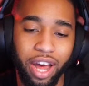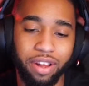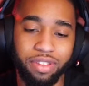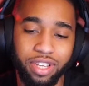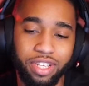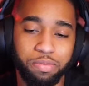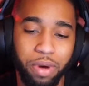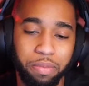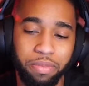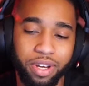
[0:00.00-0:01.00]
don't think it's
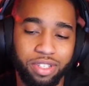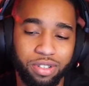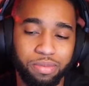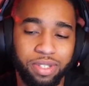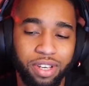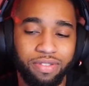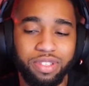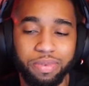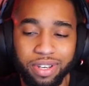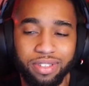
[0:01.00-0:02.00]
by much. You know what I'm saying?
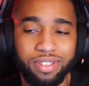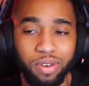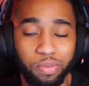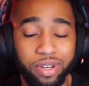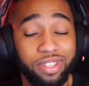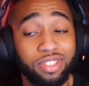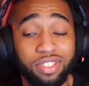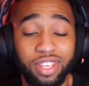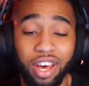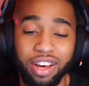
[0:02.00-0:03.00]
Respect this opening. It's
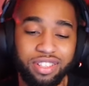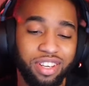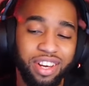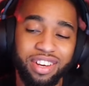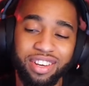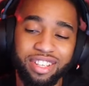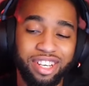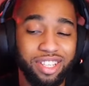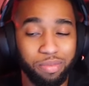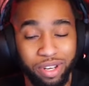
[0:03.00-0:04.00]
just gas.
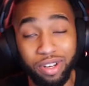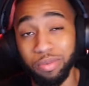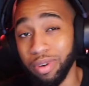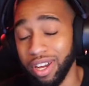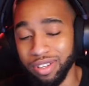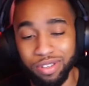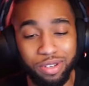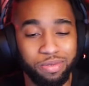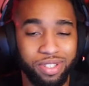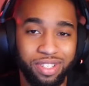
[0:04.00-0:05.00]
Shouts out my goat Mayu, you
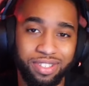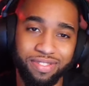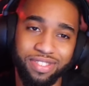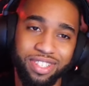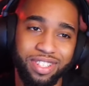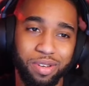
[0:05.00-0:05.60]
know what I'm saying? Shouts out